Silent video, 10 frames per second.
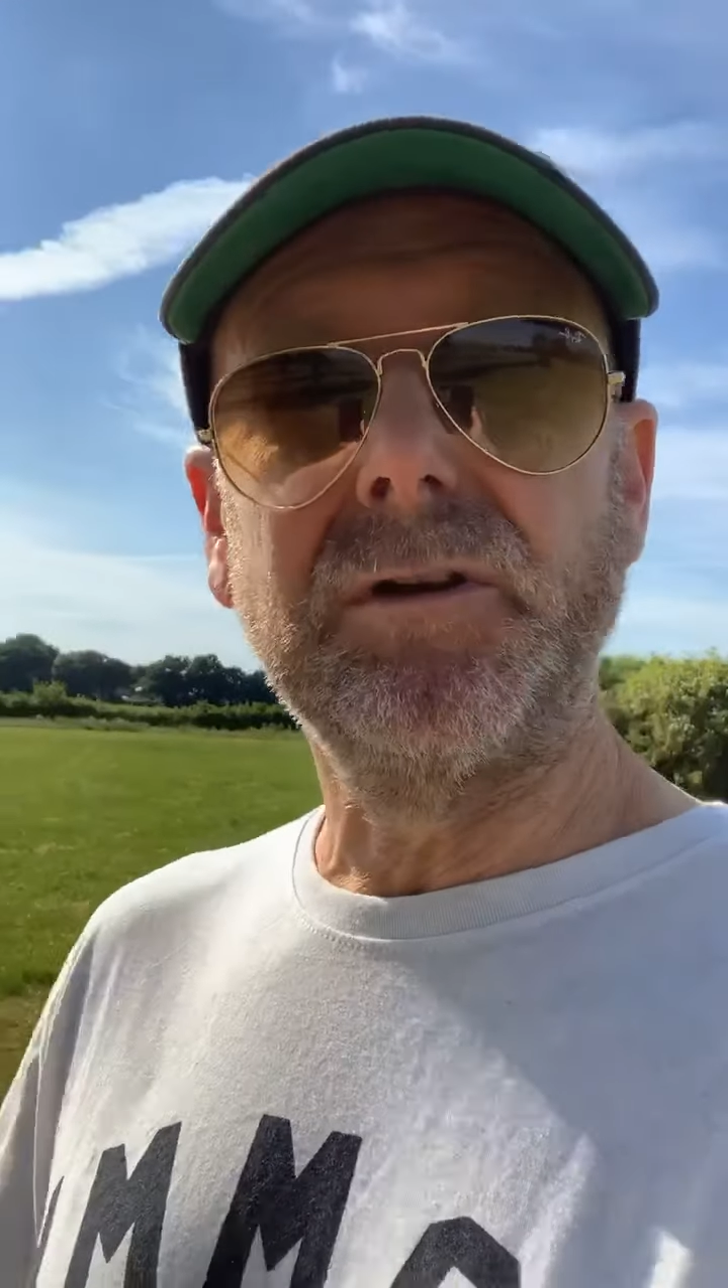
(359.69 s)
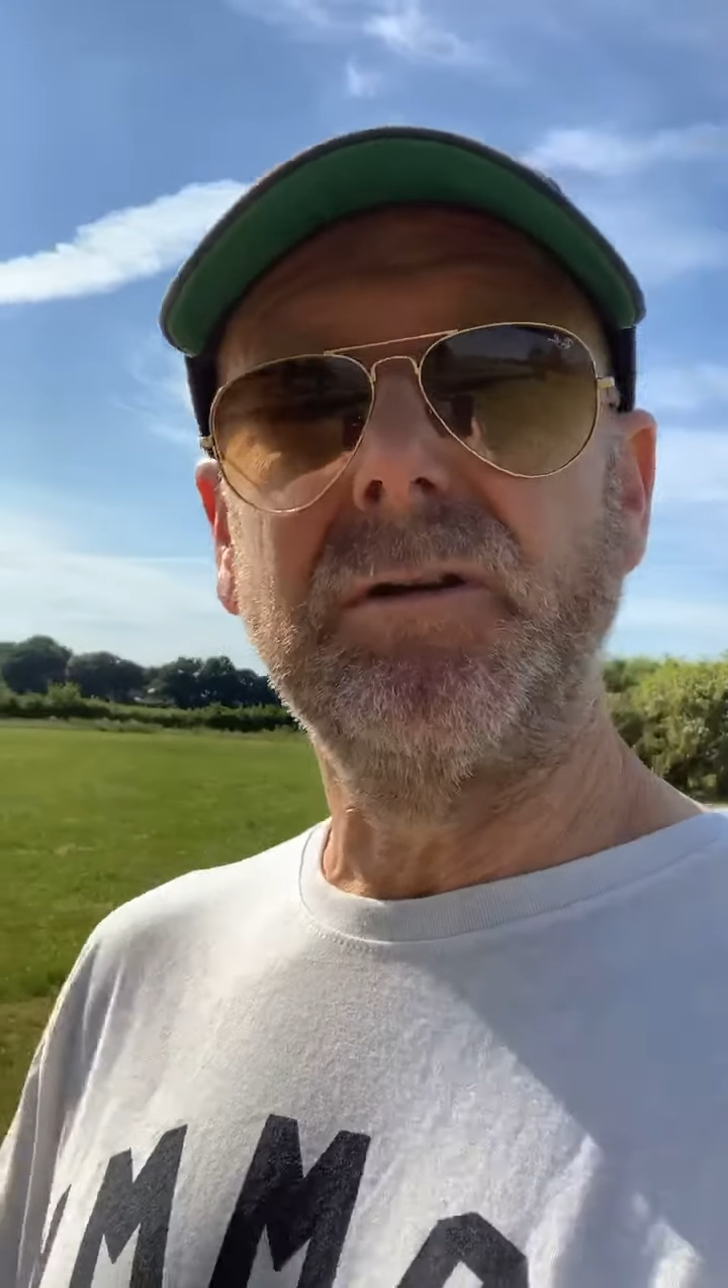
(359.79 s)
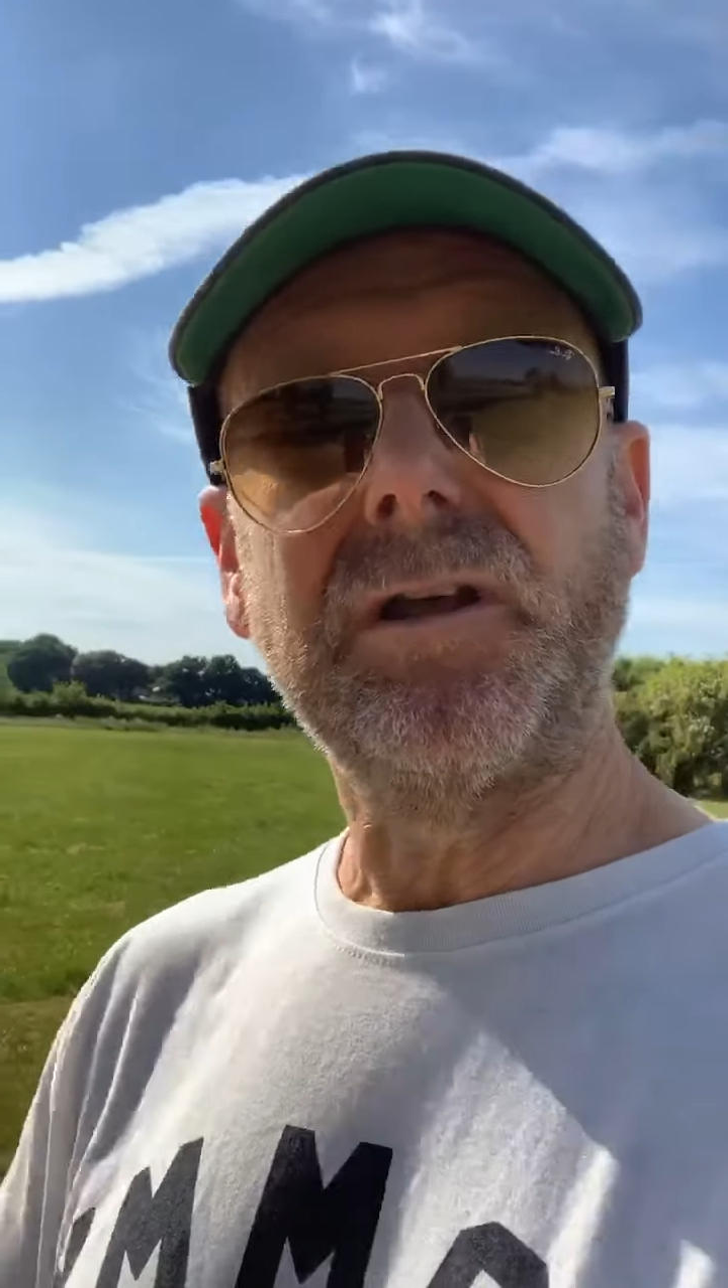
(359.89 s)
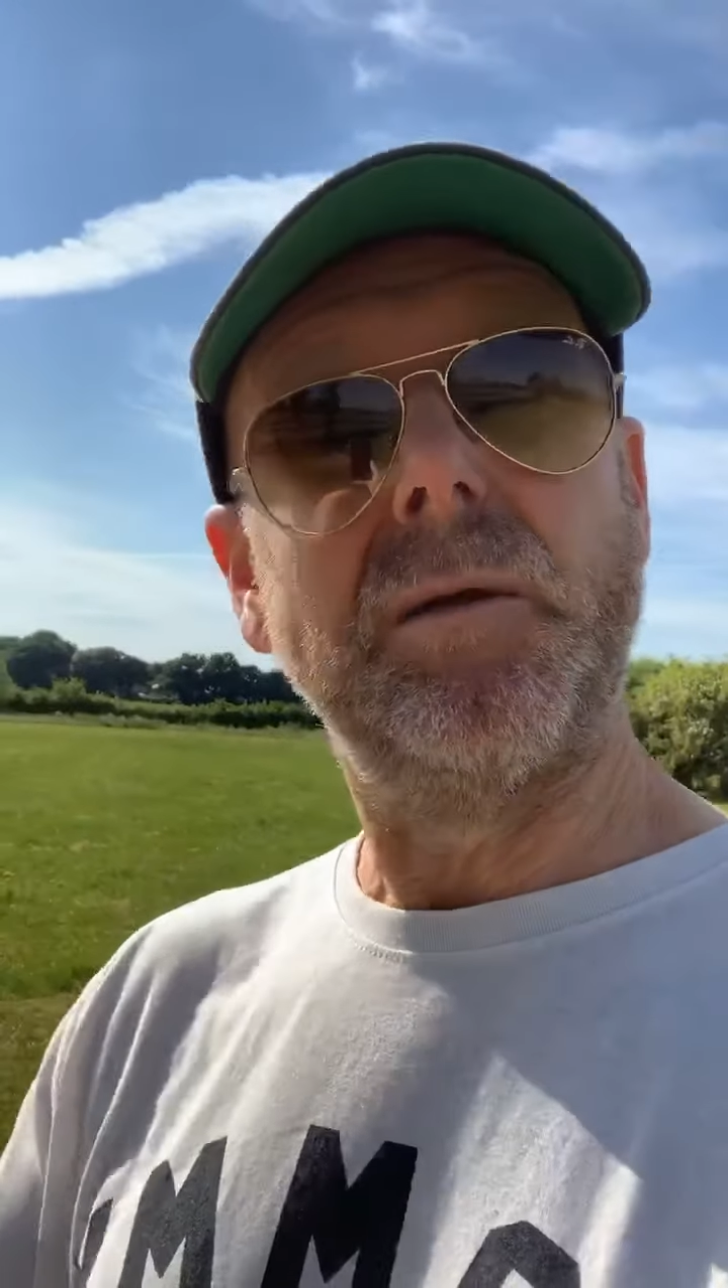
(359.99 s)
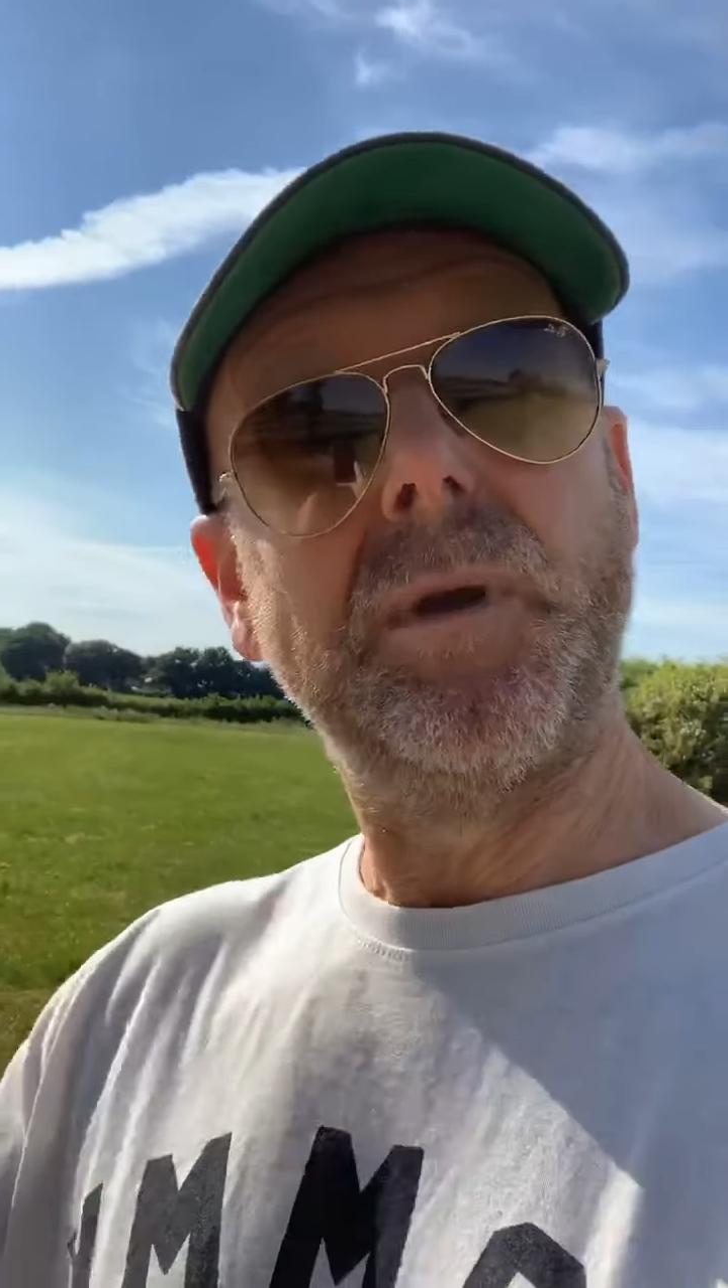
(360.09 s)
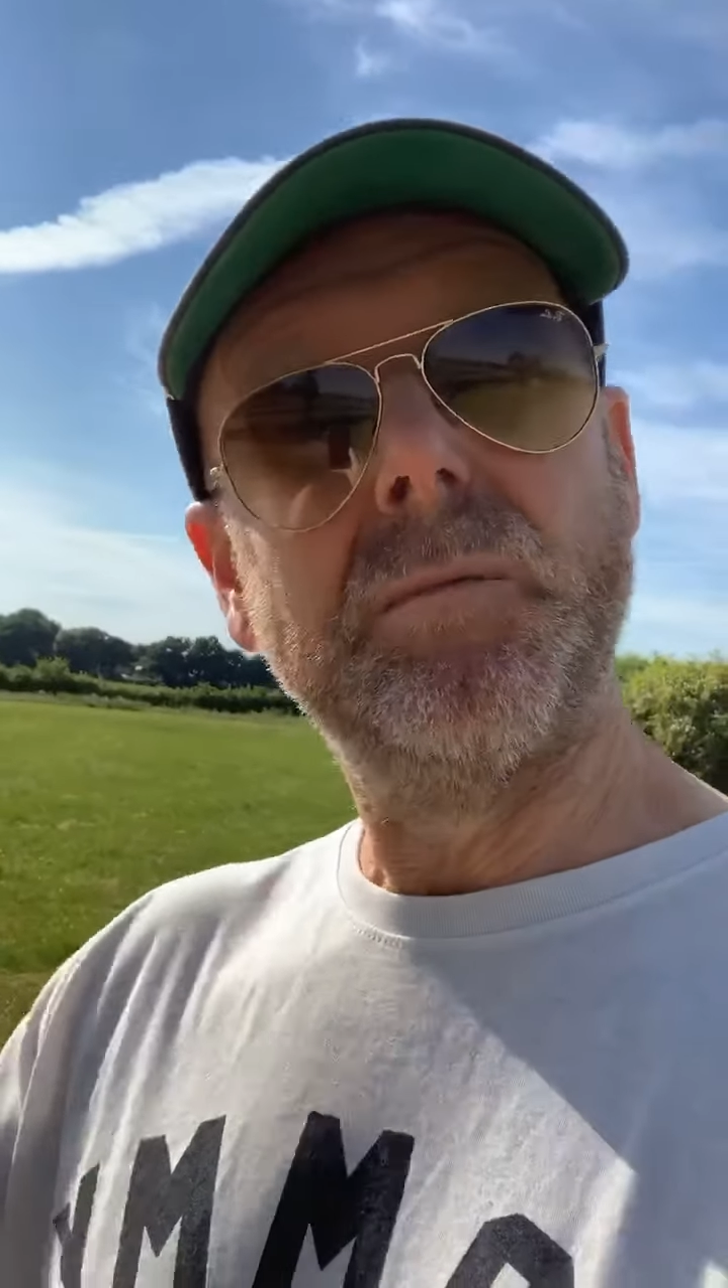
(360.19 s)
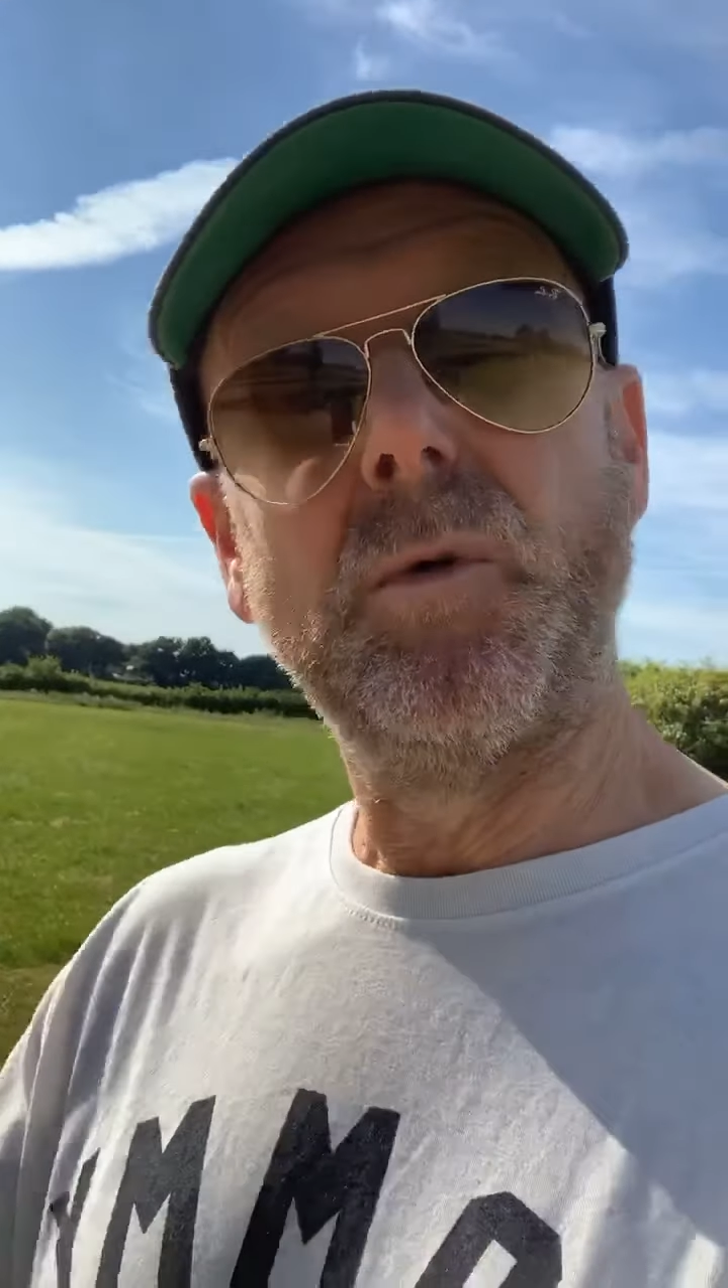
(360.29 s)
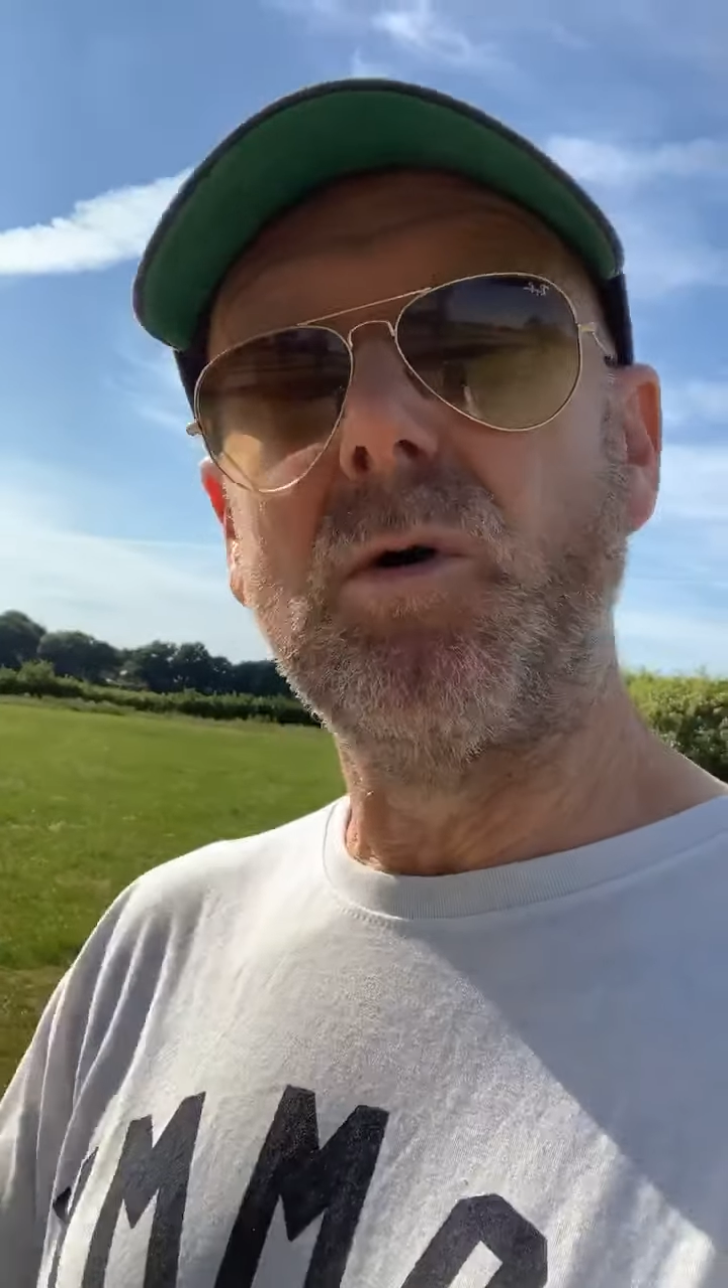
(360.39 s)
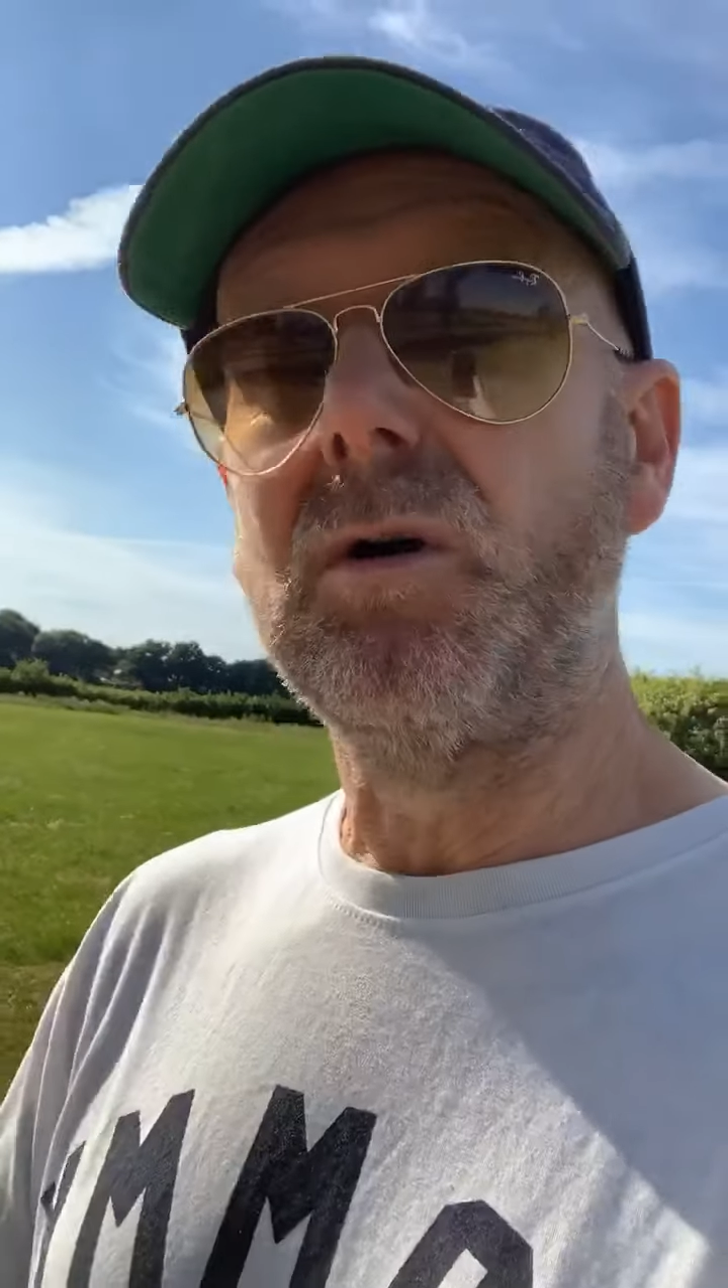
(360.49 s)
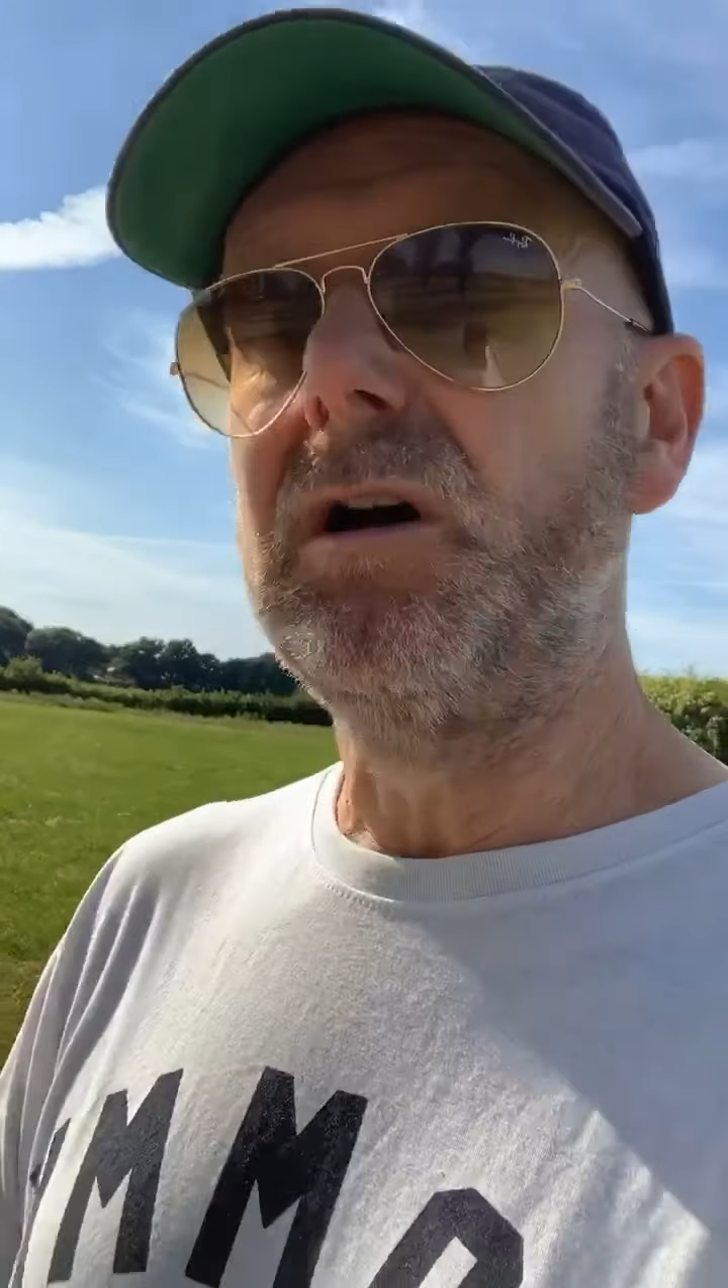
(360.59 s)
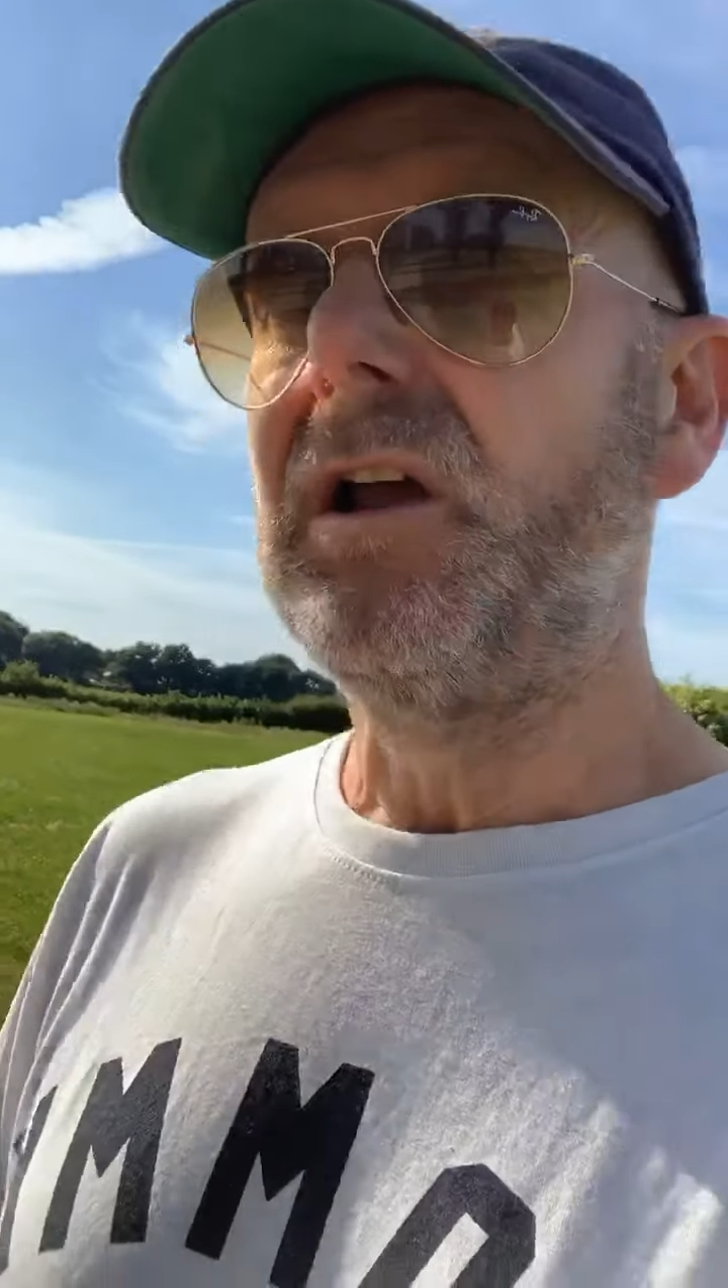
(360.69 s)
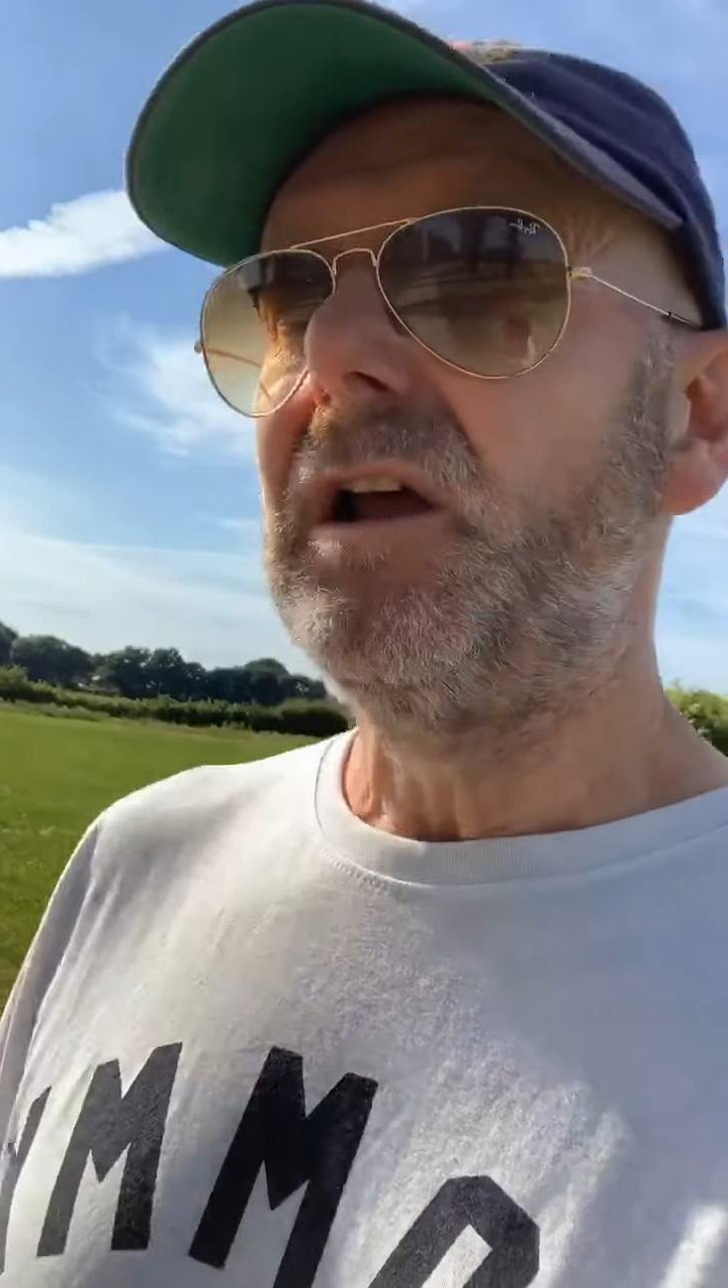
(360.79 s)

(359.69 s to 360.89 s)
to look at it a bit more,